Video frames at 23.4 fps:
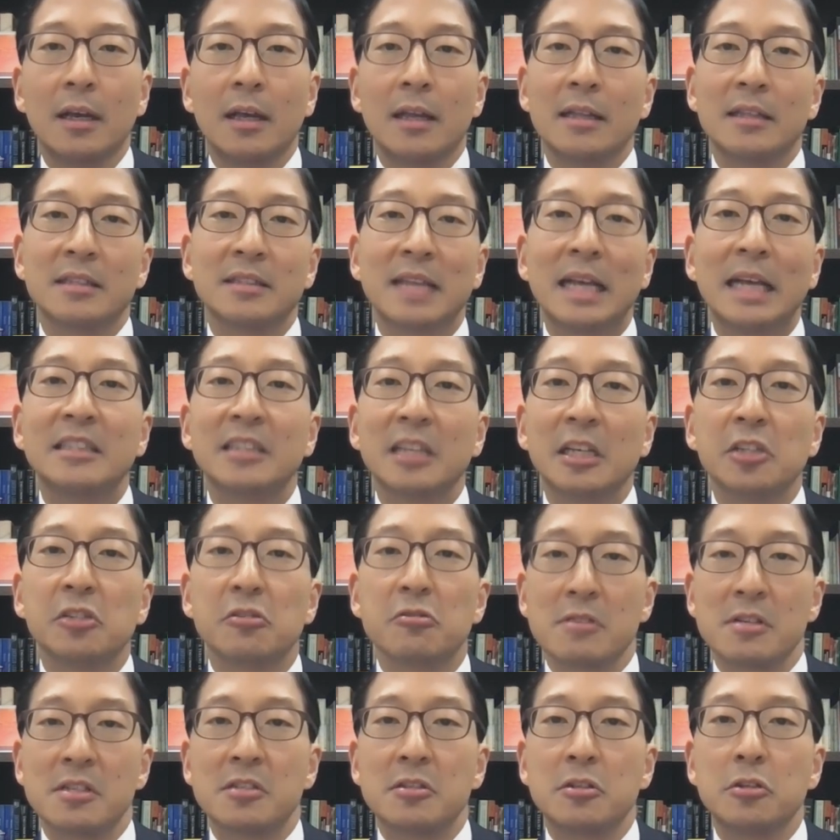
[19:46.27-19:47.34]
and the state's
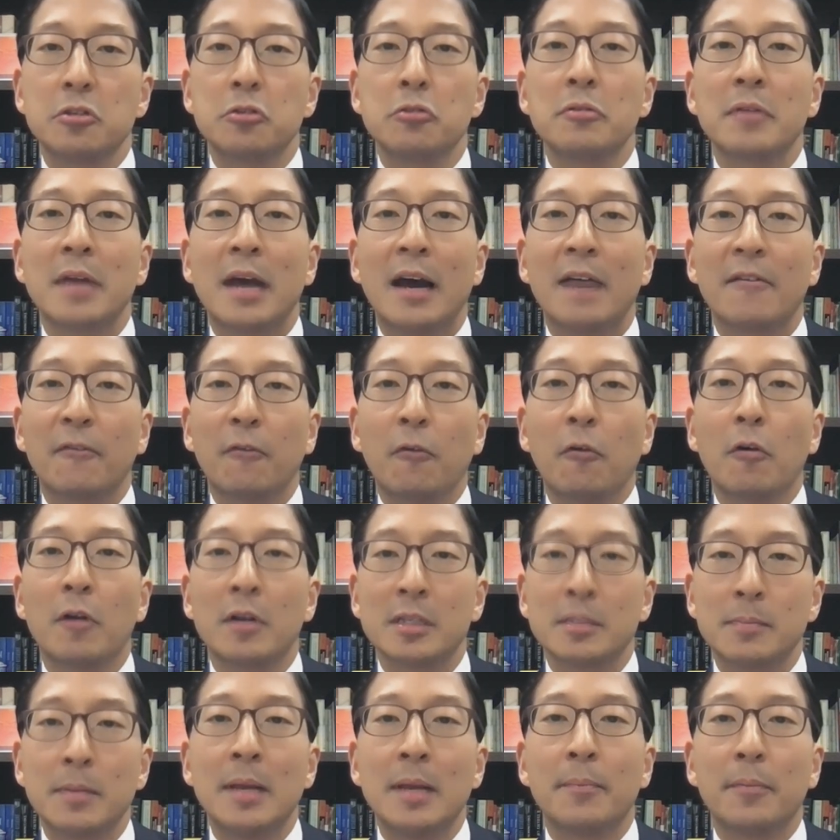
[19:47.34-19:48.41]
interest to do that for
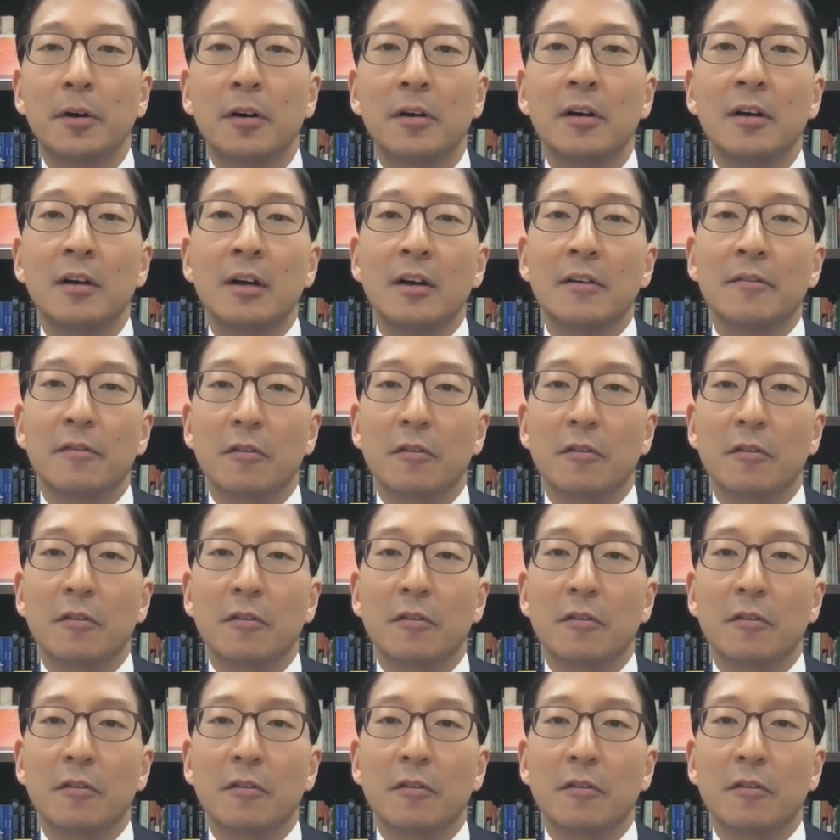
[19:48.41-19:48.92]
its people